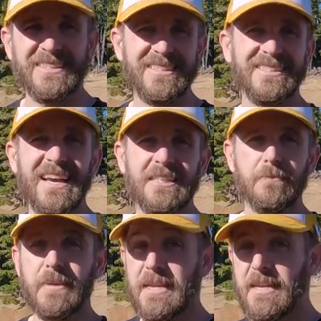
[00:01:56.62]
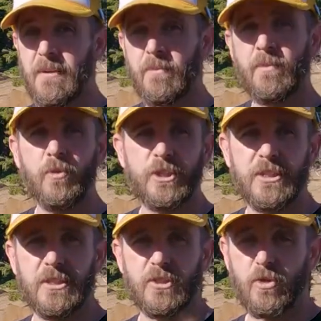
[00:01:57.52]
is a size medium, which
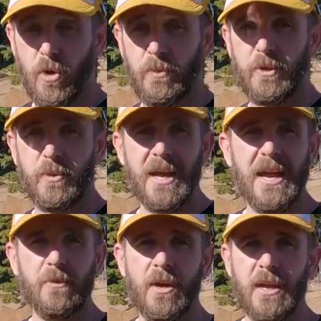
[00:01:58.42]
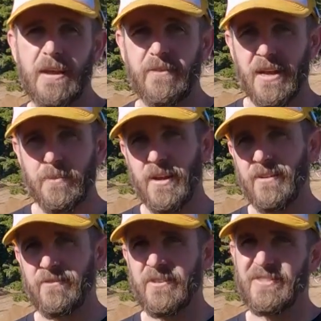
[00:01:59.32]
is normally what I run. I've got about
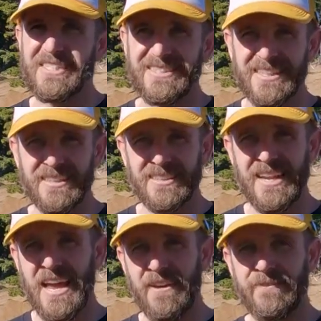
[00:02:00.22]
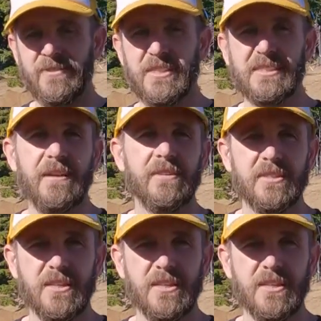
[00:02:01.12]
a 56.5, 57